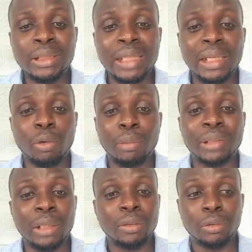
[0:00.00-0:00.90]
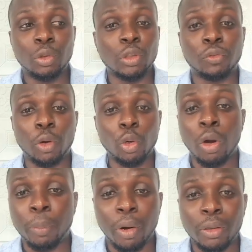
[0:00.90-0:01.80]
designed the website don't
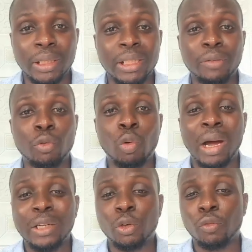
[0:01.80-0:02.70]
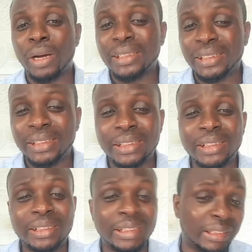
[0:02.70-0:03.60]
follow up, or they didn't even hand over
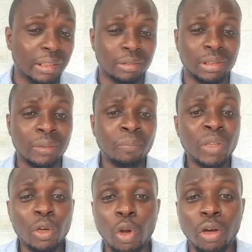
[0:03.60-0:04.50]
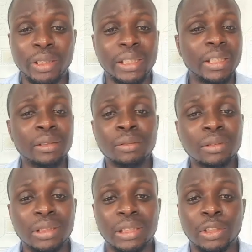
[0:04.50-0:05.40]
the details,
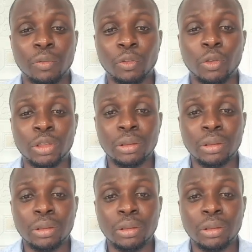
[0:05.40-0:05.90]
login details of